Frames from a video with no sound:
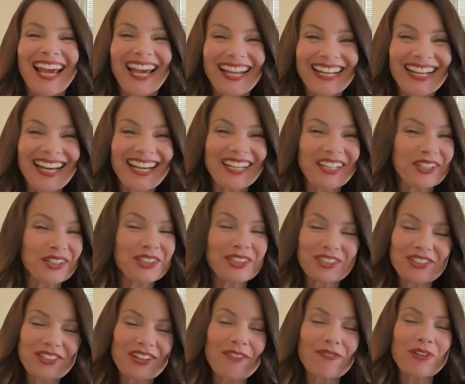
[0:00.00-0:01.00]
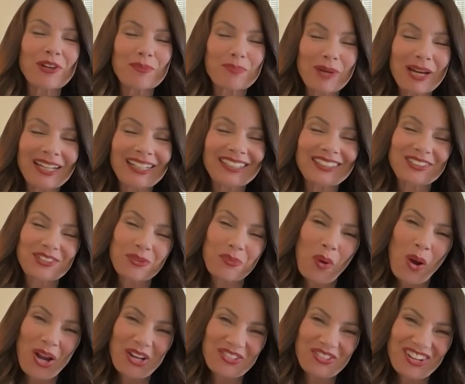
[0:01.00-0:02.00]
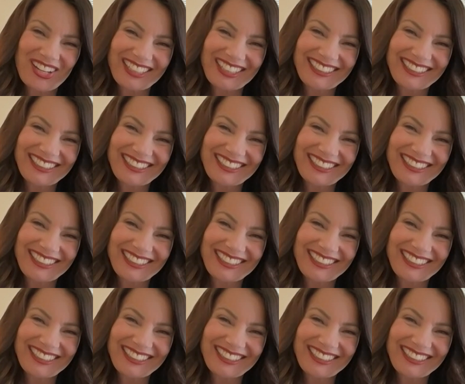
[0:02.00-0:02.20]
and I urge everybody to watch it.